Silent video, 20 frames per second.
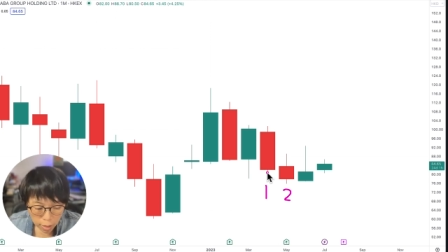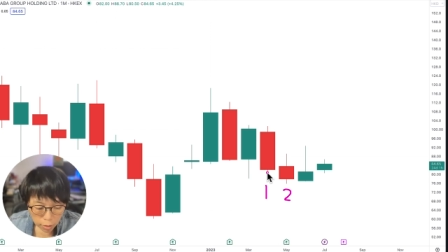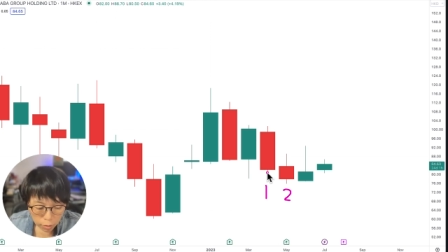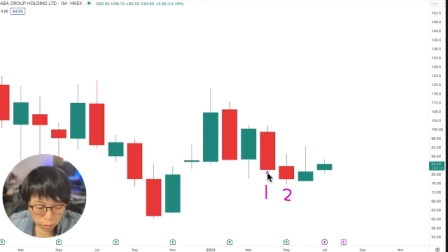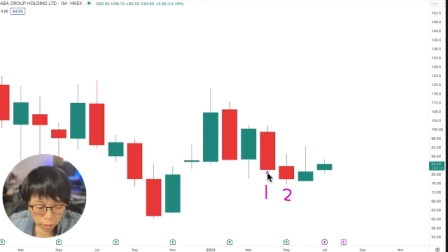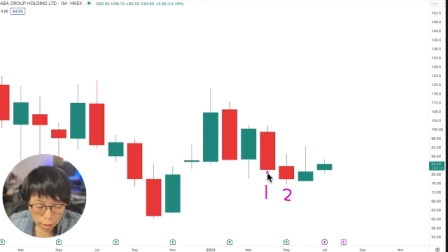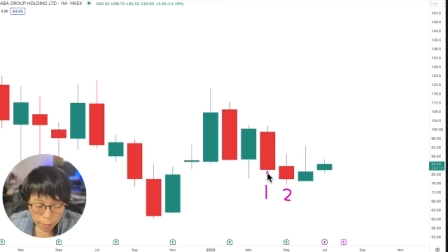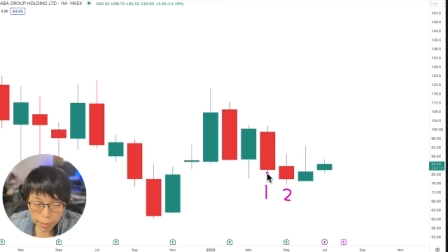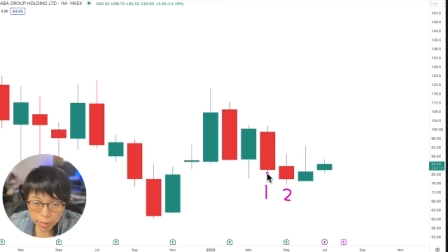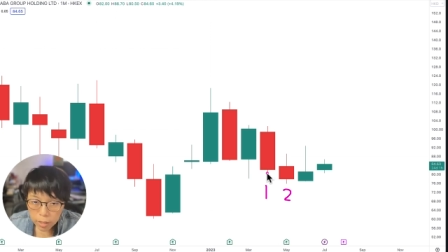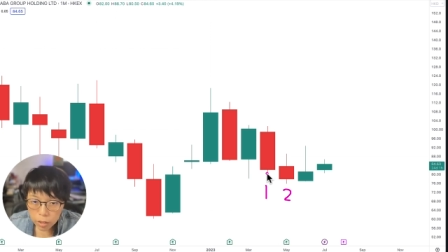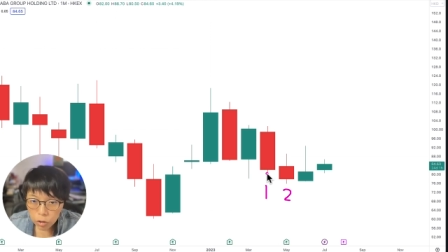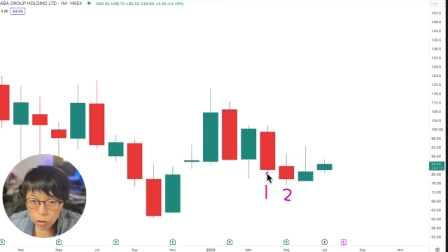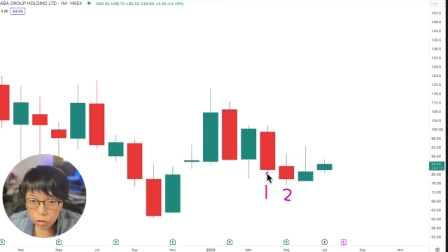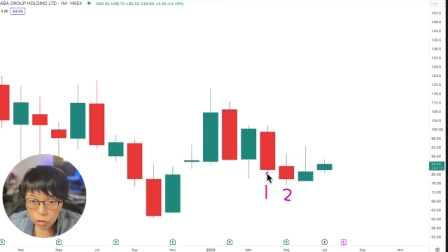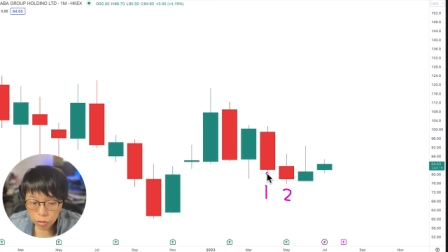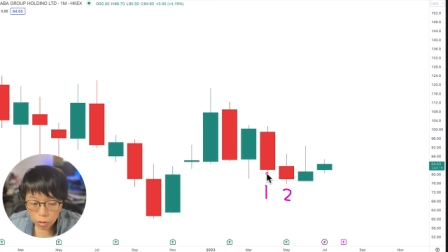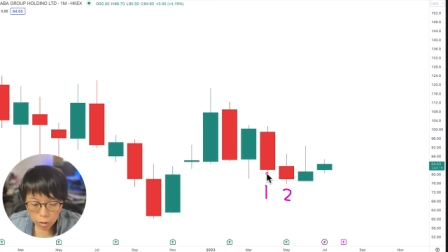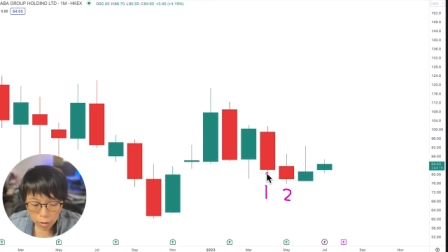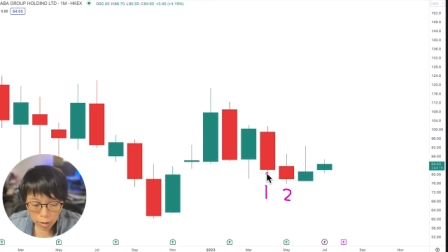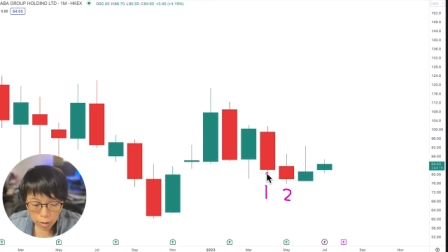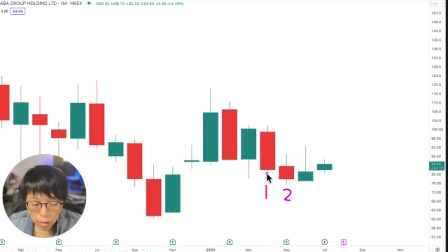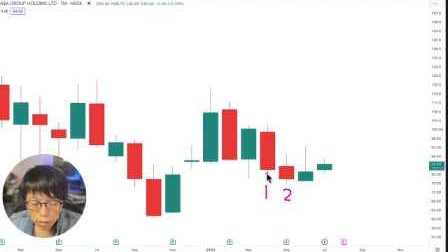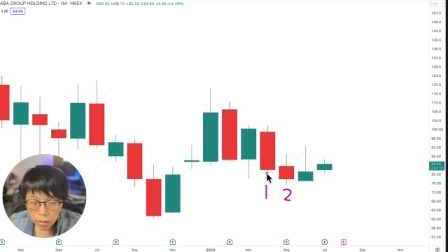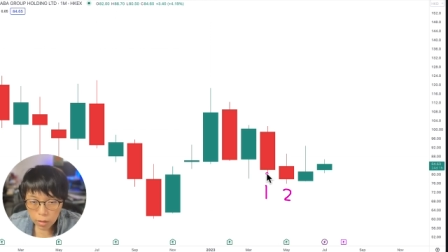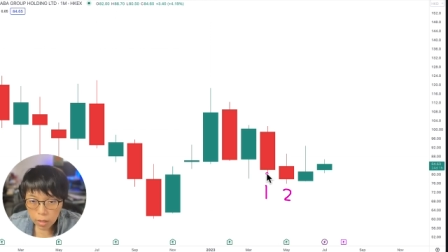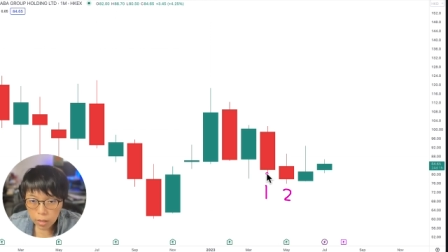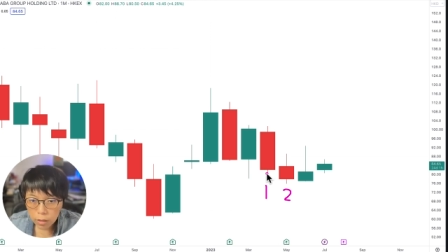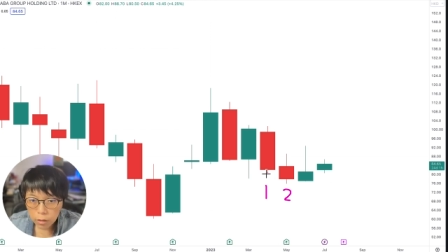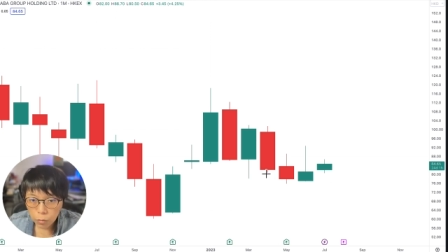So let me just draw
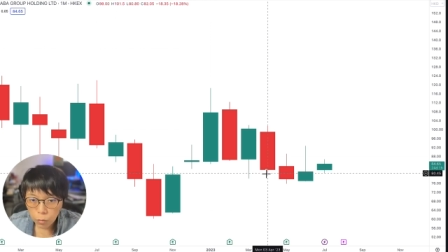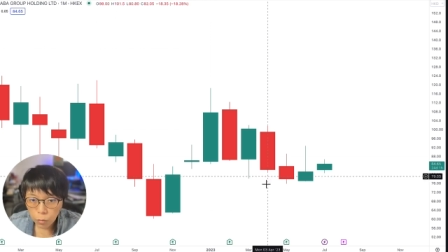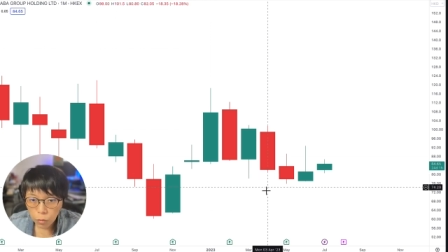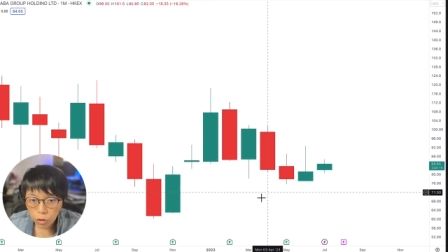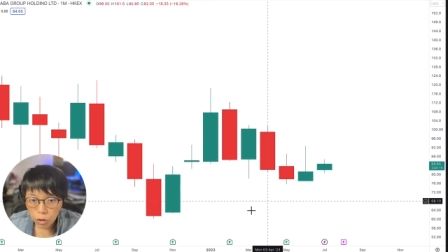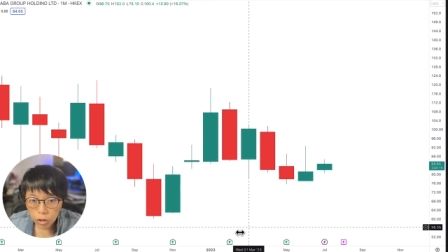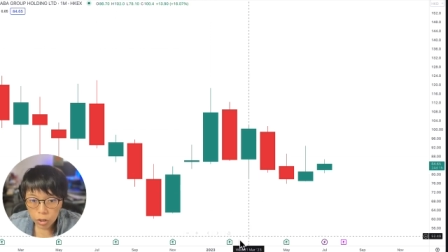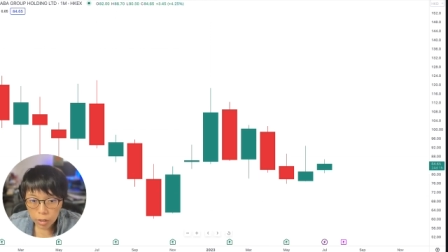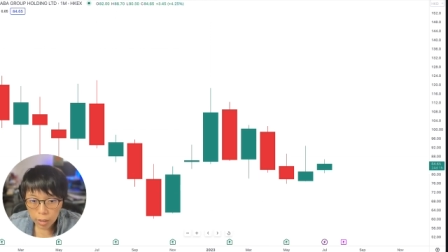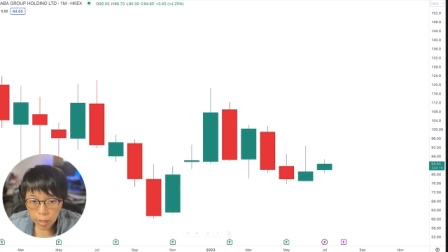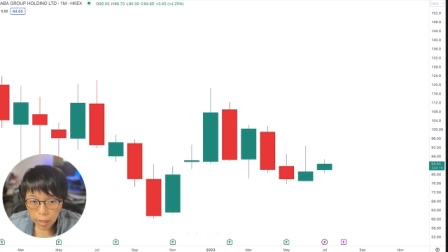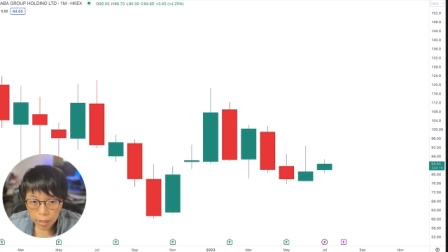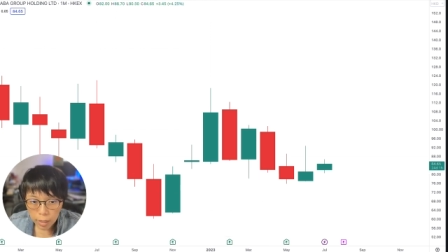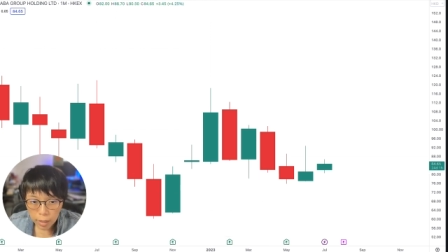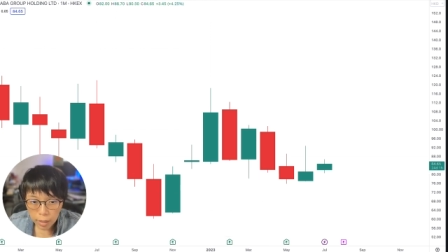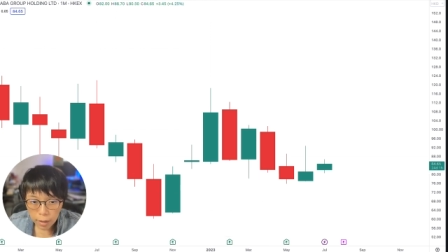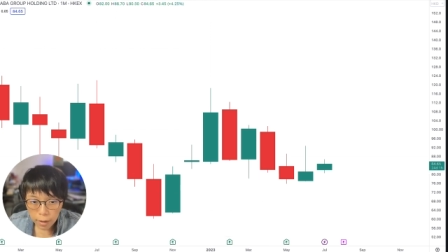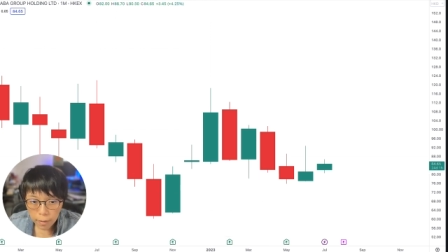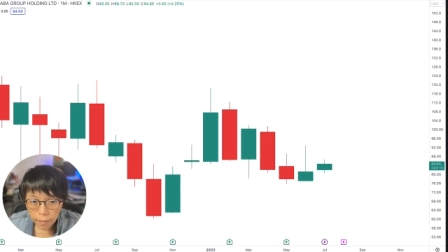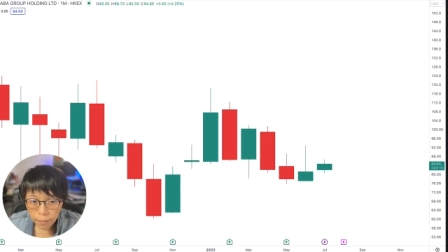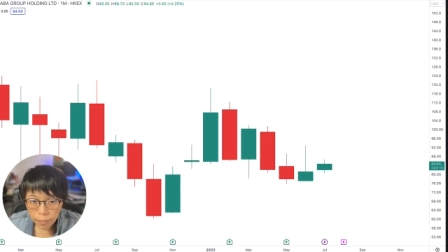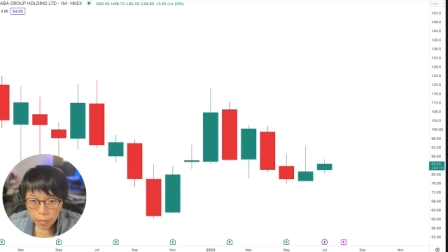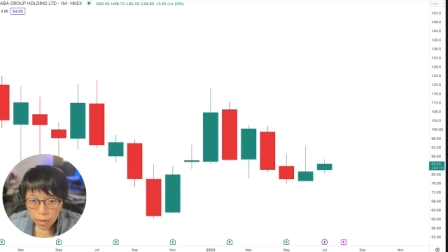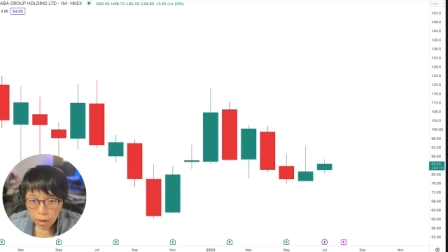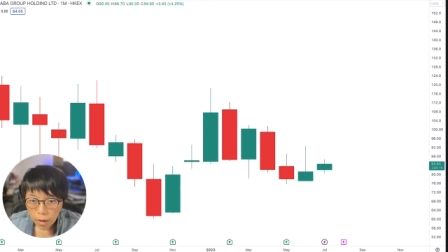in this wash line here.